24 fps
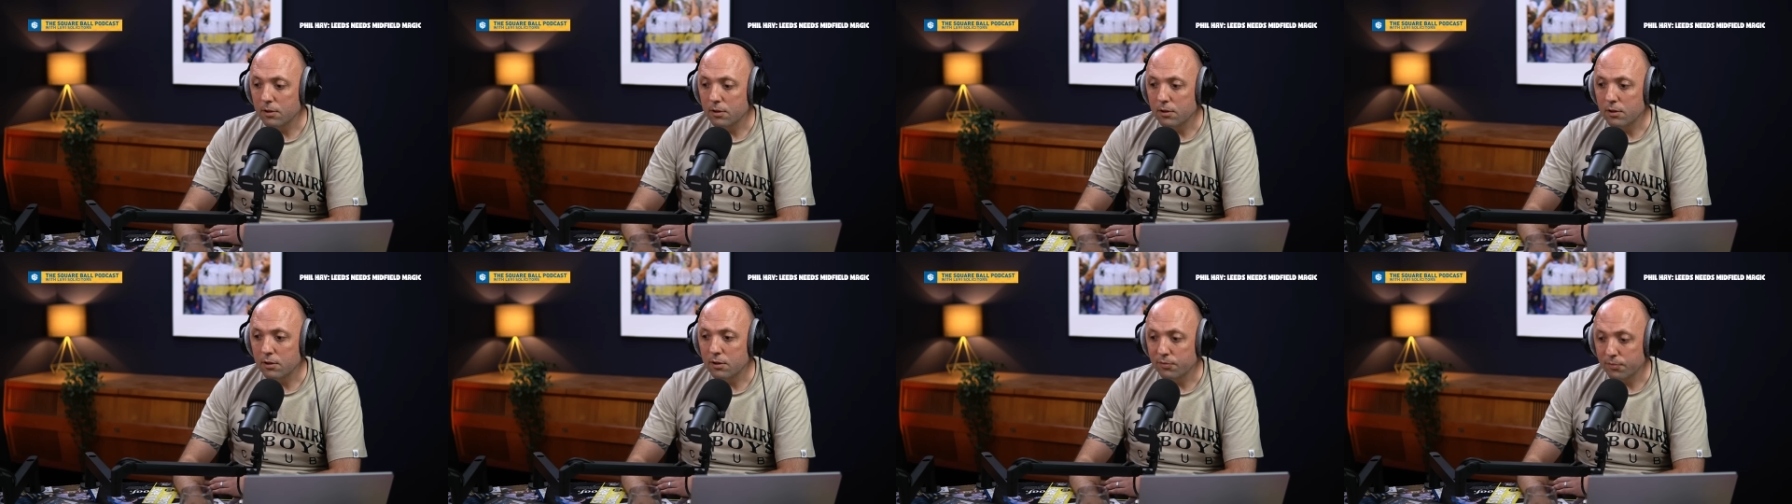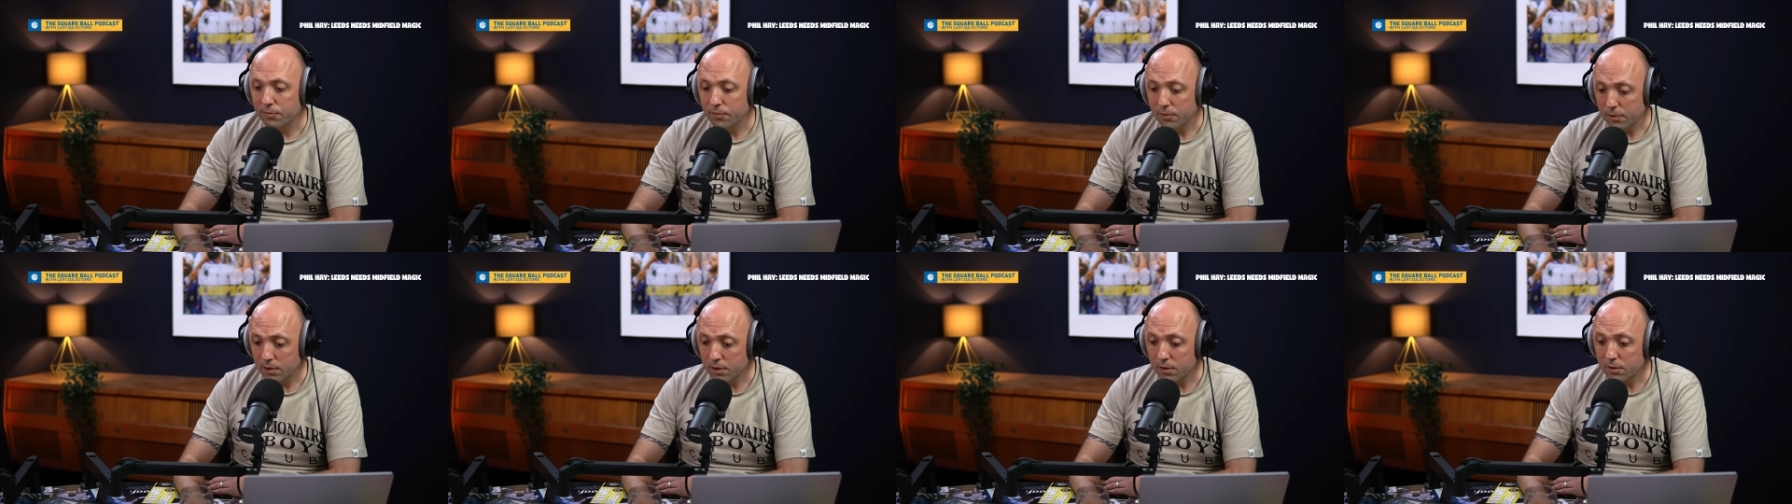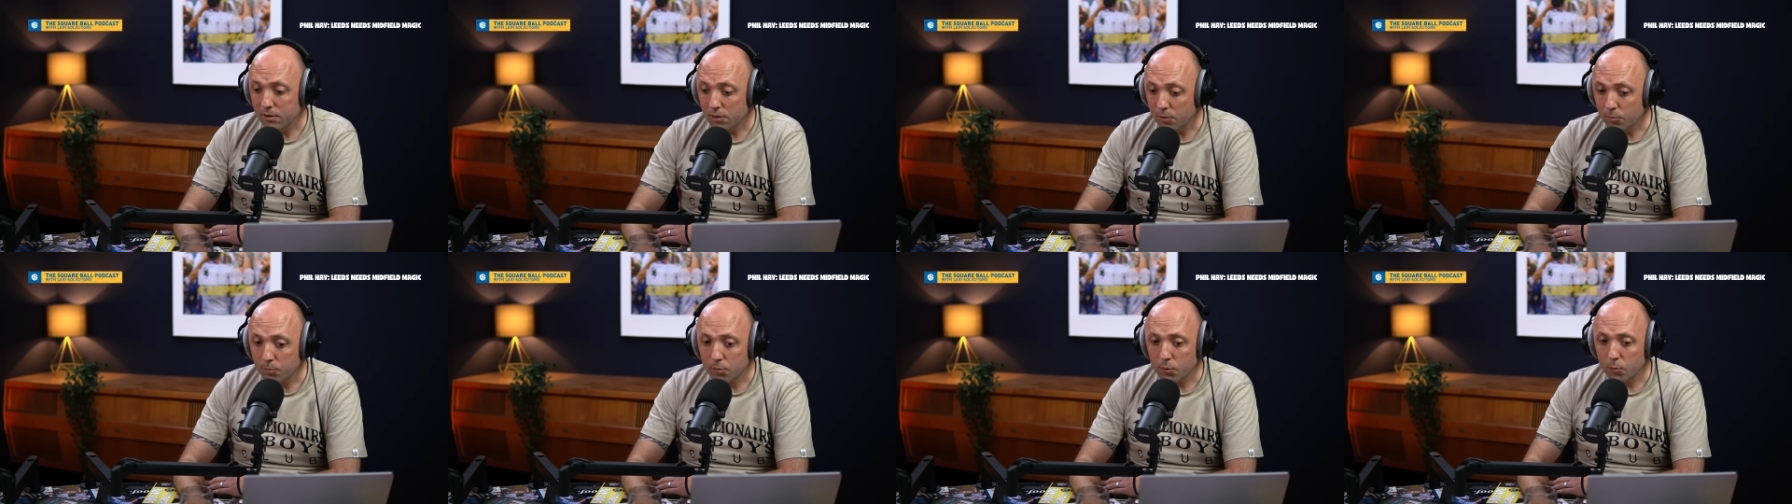
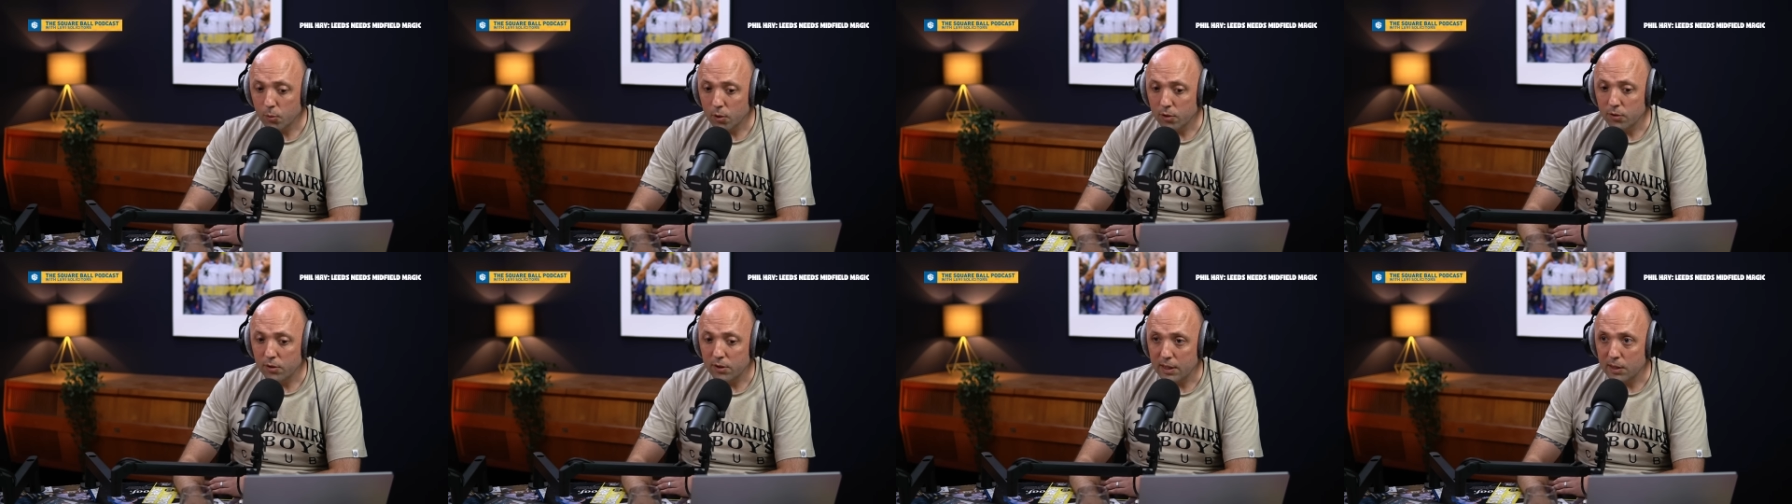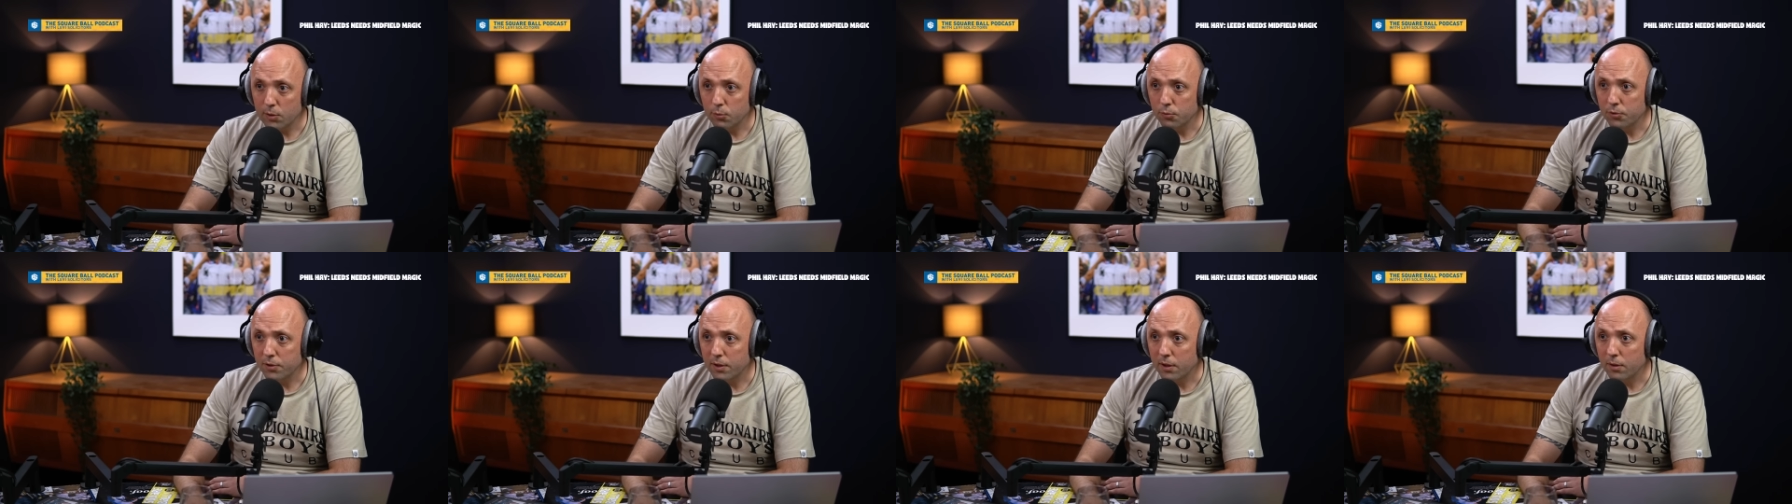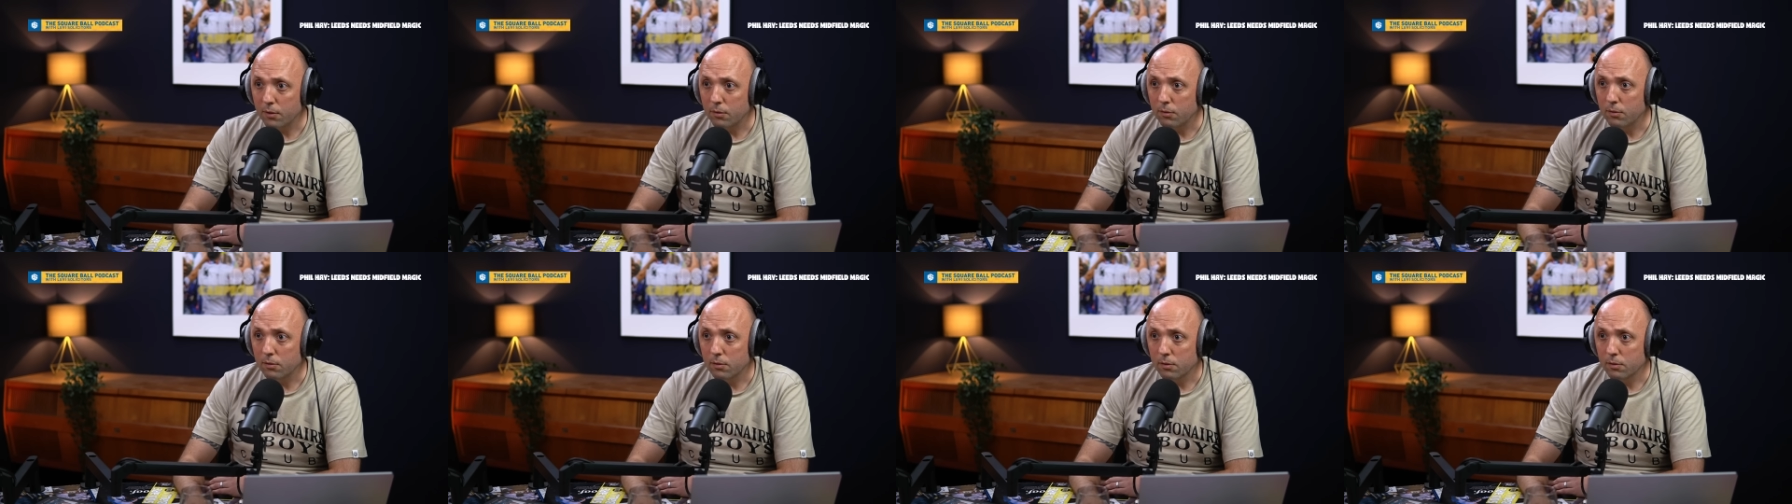your number one nailed
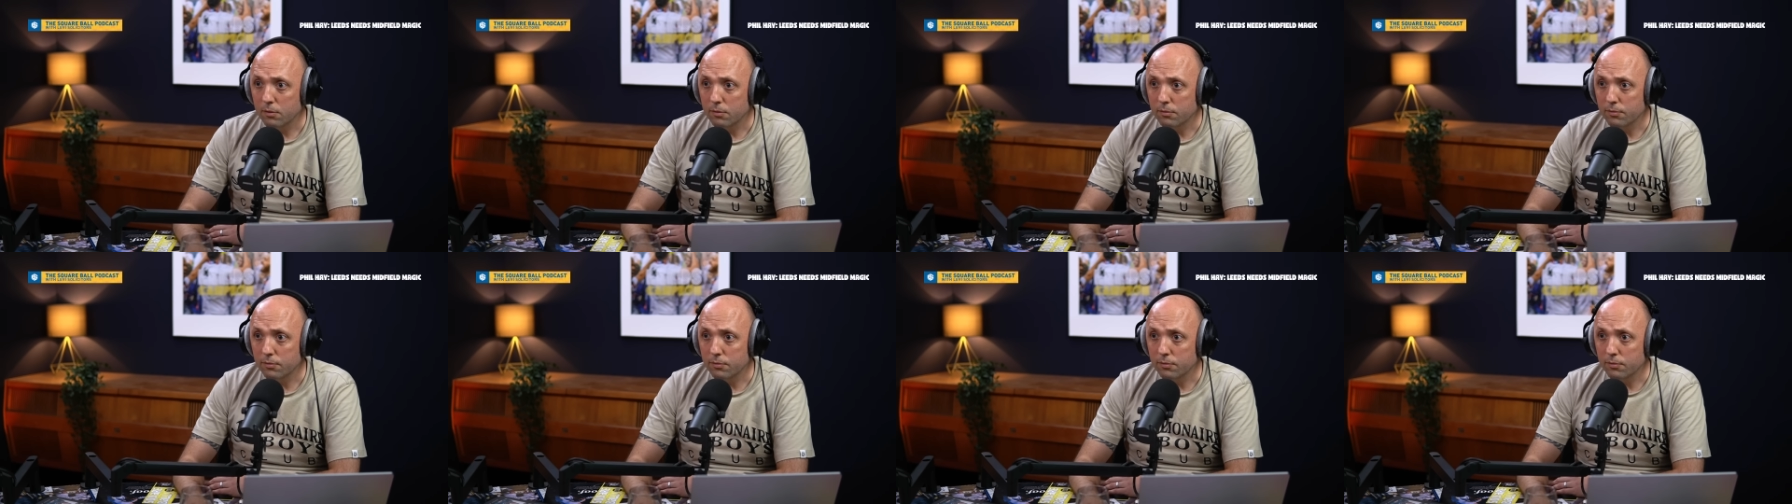down